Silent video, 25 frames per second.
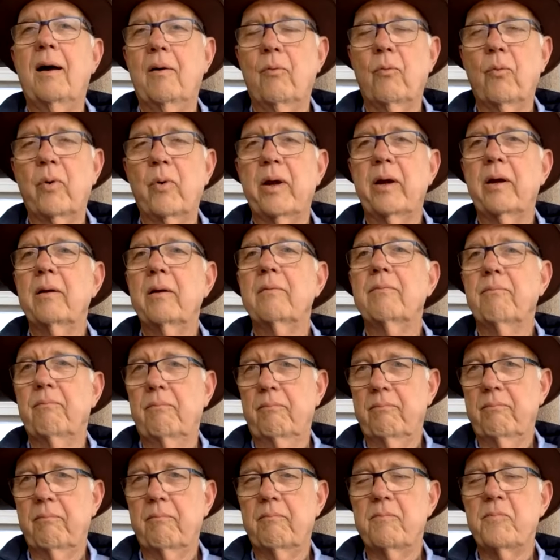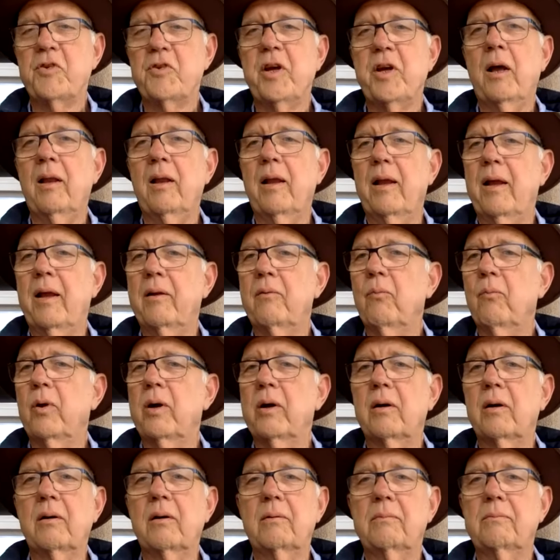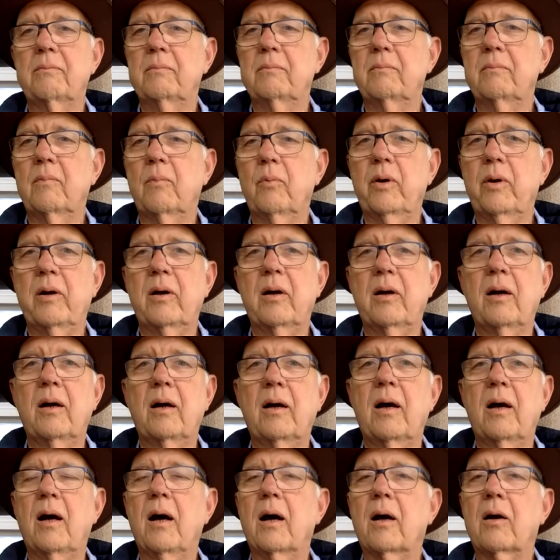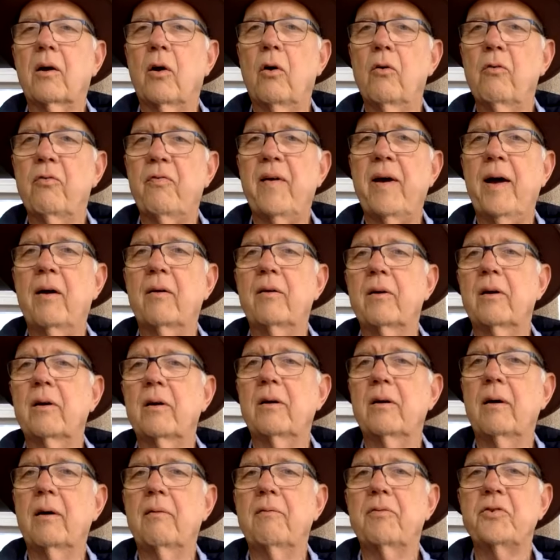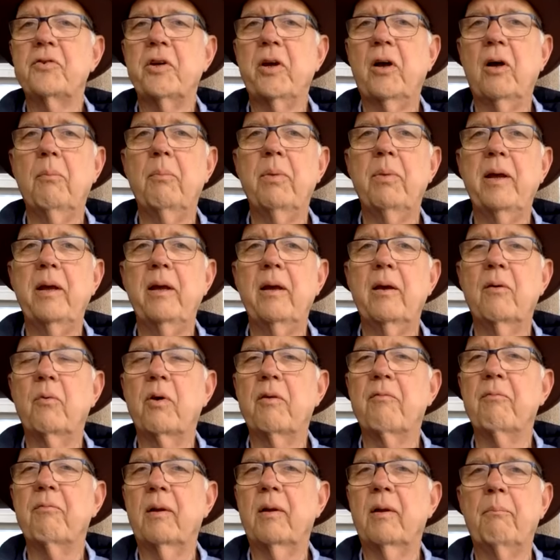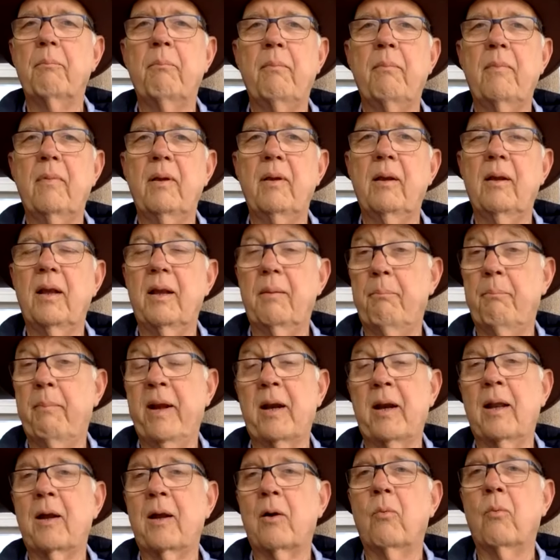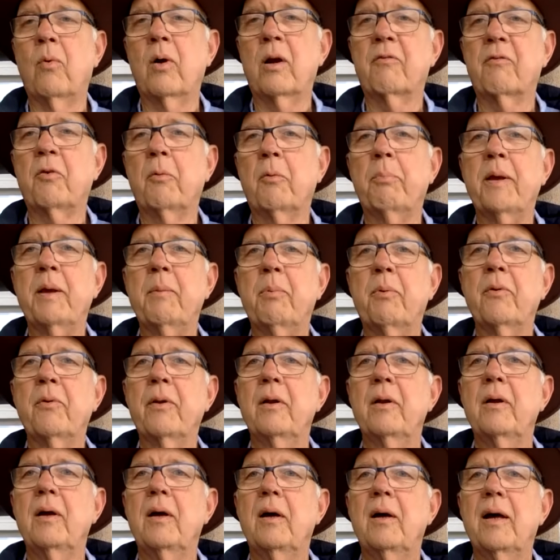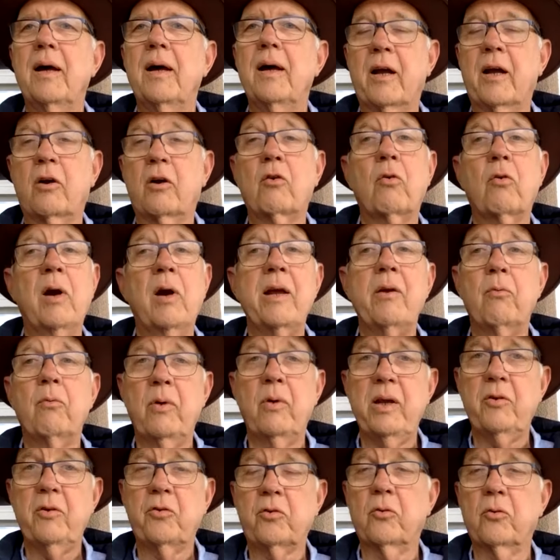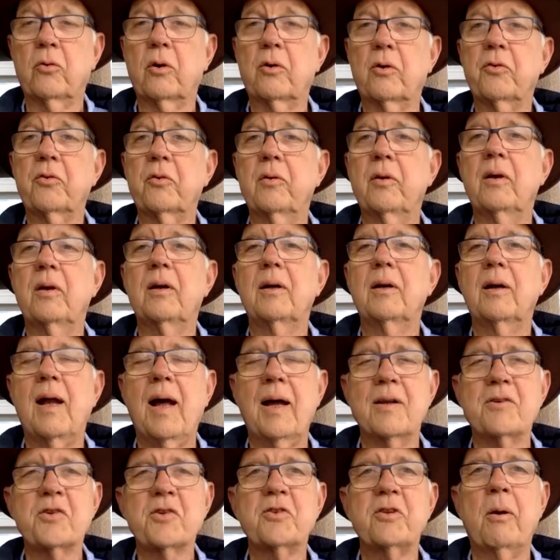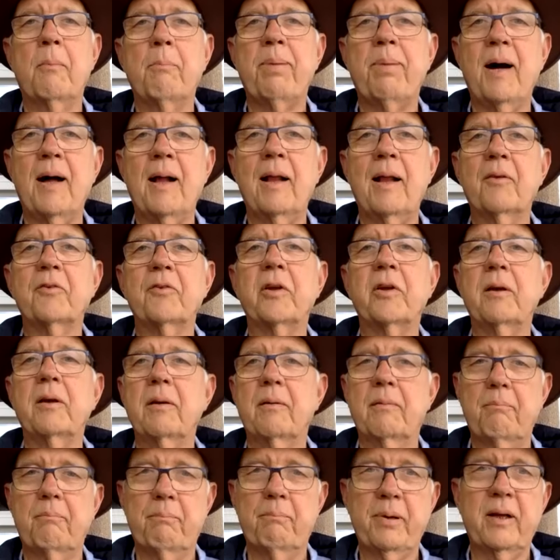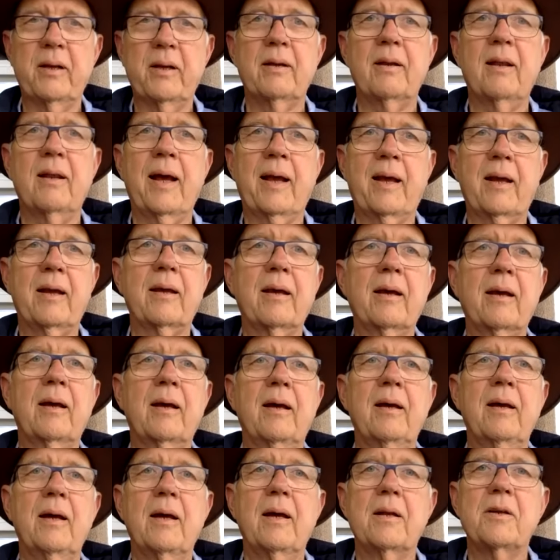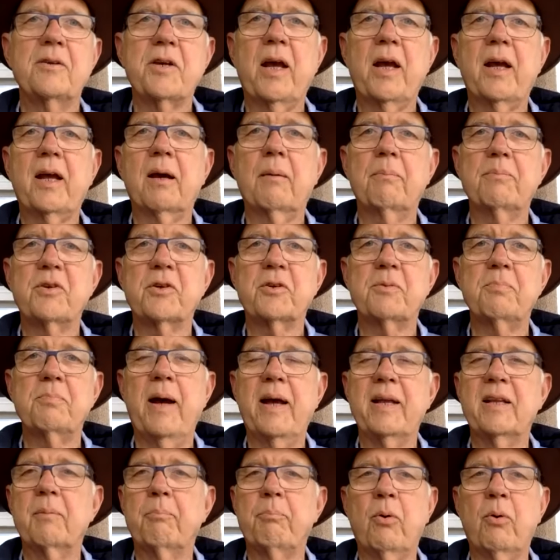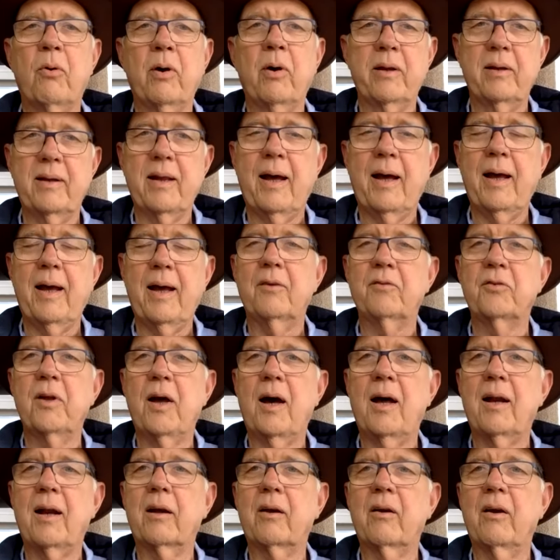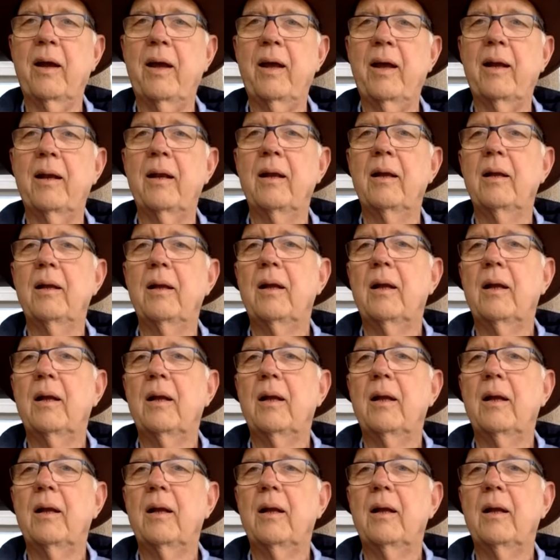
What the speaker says: We, GLN, we're a co-founder of Shelby, and we've met a lot of wonderful people and a great resource, not just on policy, but like Jacob just made the point, Diane's nodding her head,